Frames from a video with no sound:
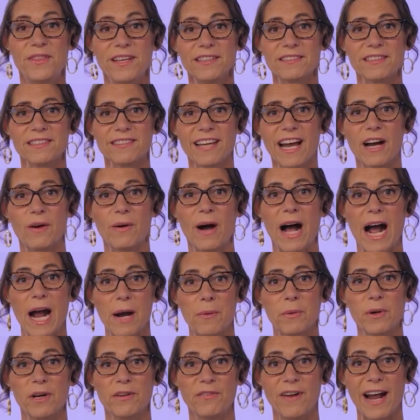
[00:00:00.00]
this is how I
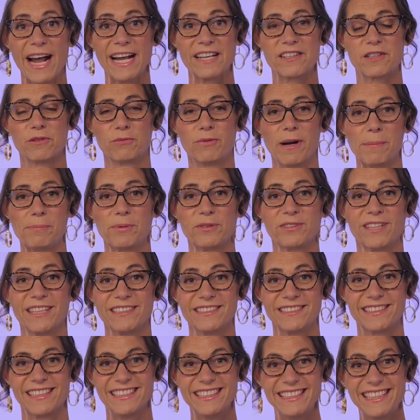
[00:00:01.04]
would have had to
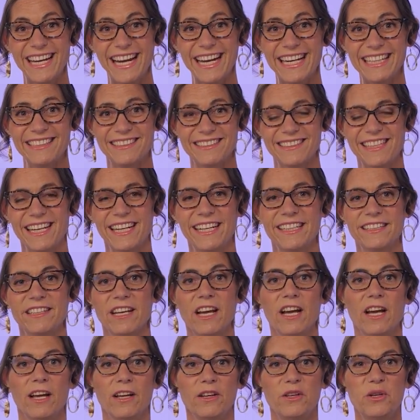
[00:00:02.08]
represent today's date
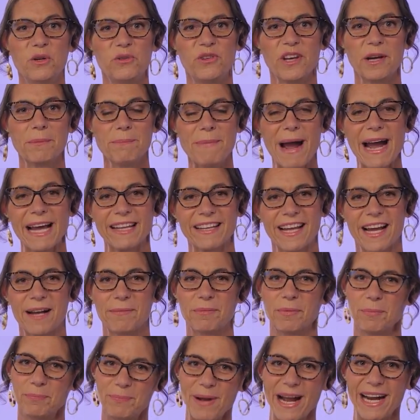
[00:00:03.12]
using
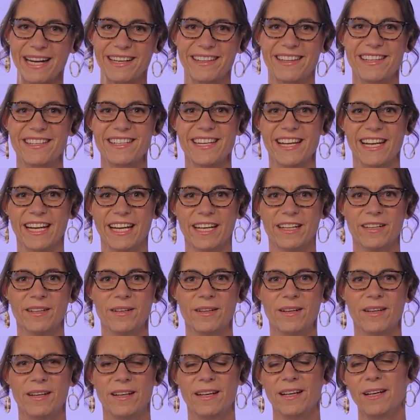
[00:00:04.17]
MATLAB back in the day.
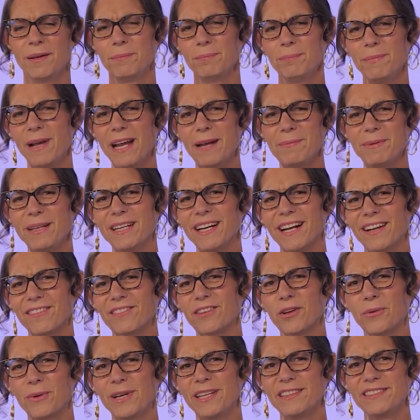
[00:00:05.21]
Maybe not
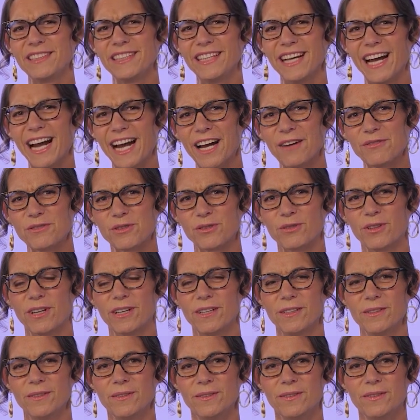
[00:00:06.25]
so easy after
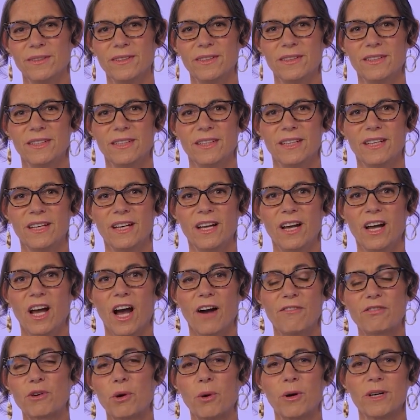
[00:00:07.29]
all.
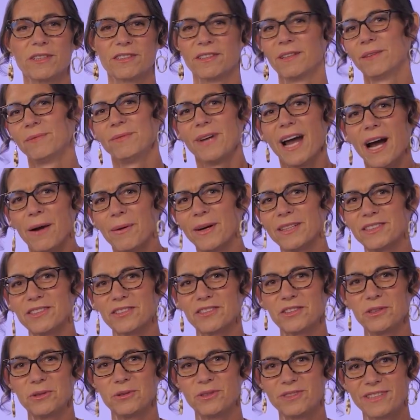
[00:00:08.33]
Of course, now I
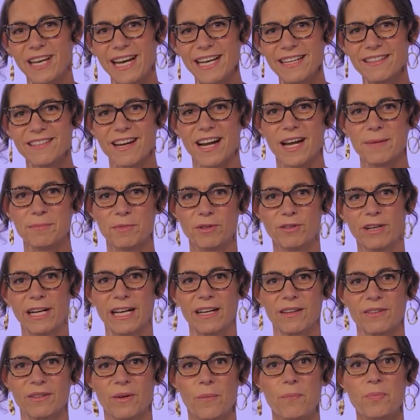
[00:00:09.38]
just use date time
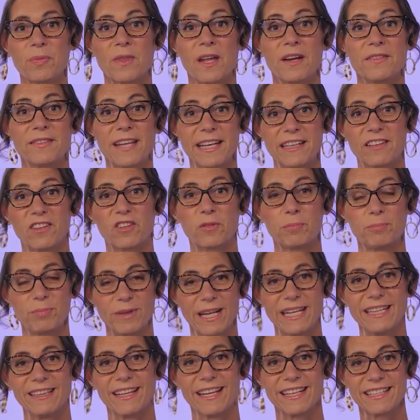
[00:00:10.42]
arrays. They
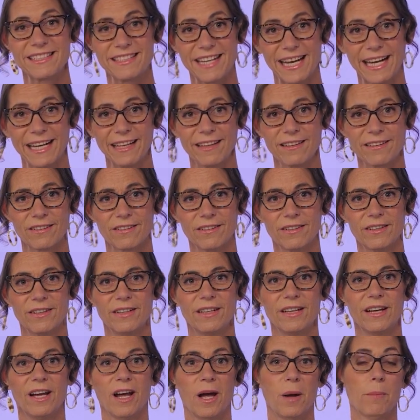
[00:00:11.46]
display like dates,
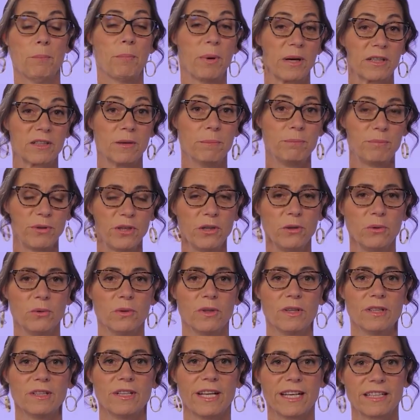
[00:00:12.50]
but
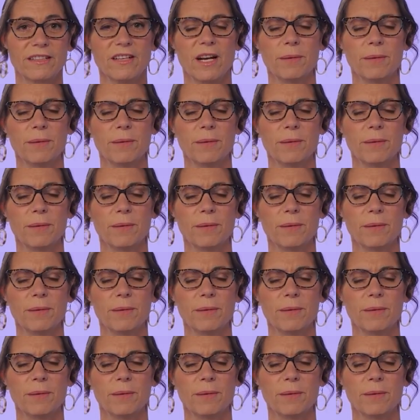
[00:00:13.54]
compute like